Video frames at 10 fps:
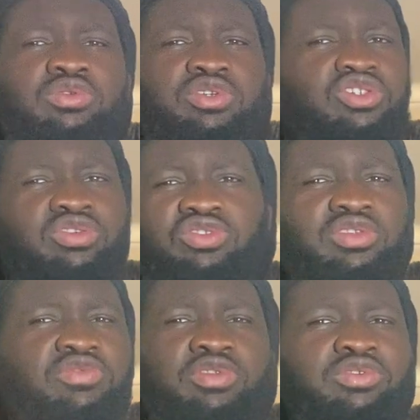Lucas Johnson,
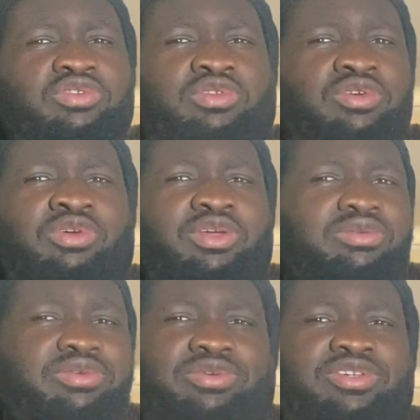if you know, you know.
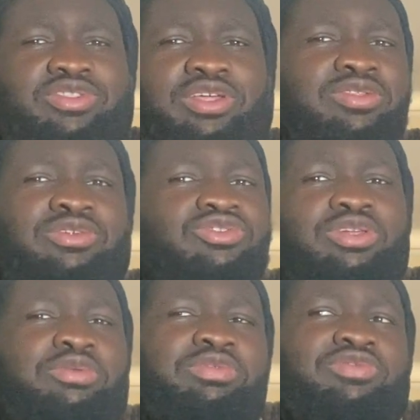Real East Ender
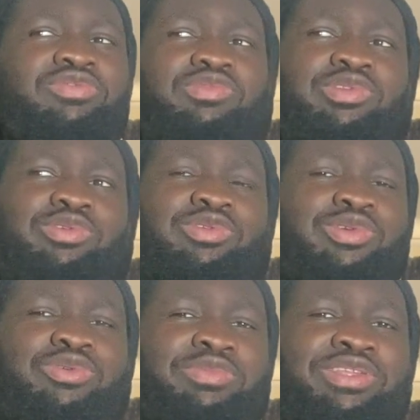driller, bro. If you know, you
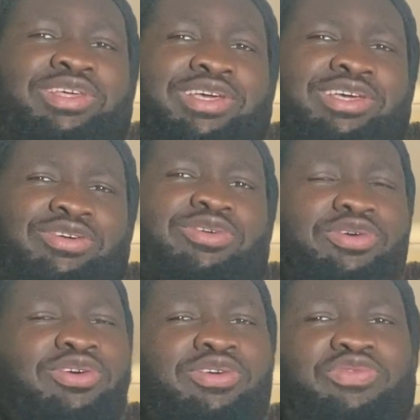know, man.
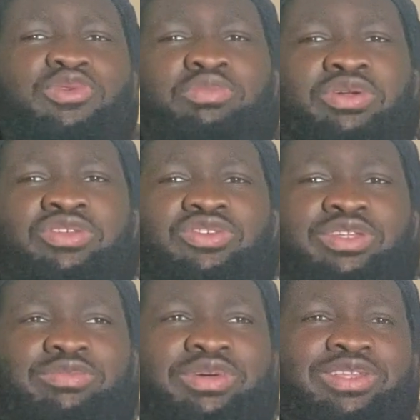Got a few bodies on
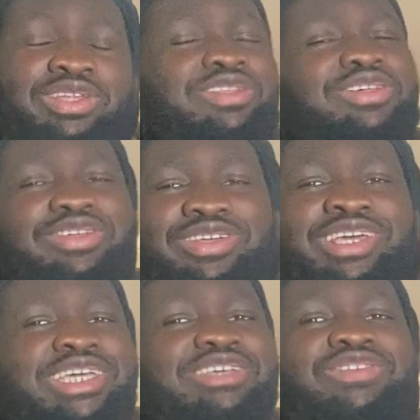that, man.
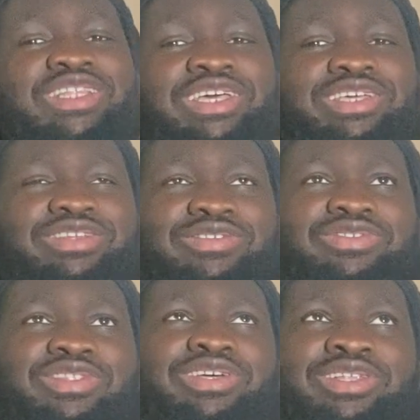Because, you know,
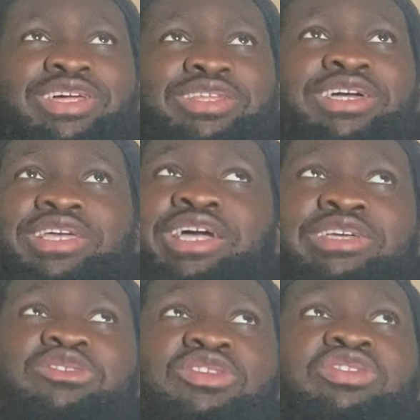it's there. That guy,
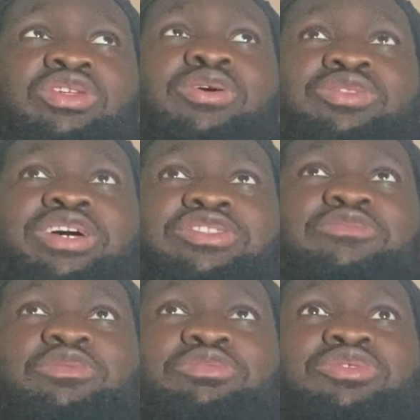he's the Old
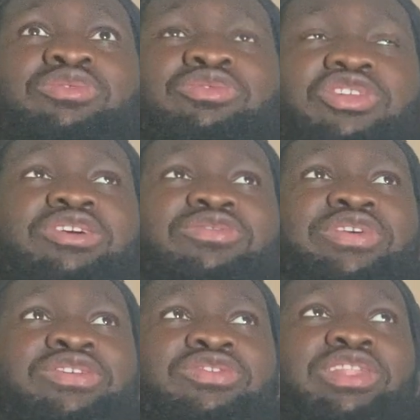Testament, bro.
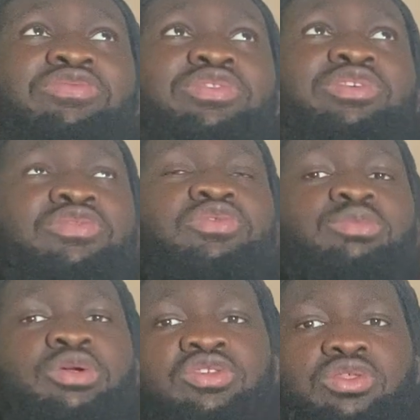Sacrificed definitely a few
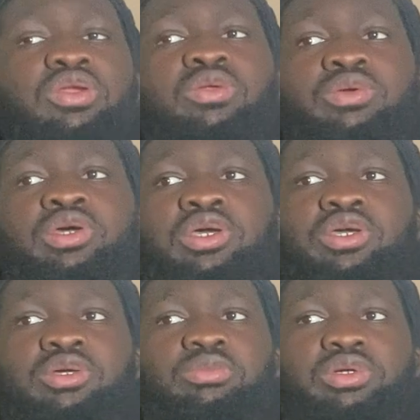bodies to the Lord.
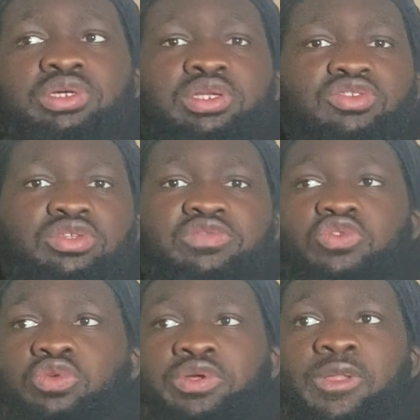But yeah, that's another story.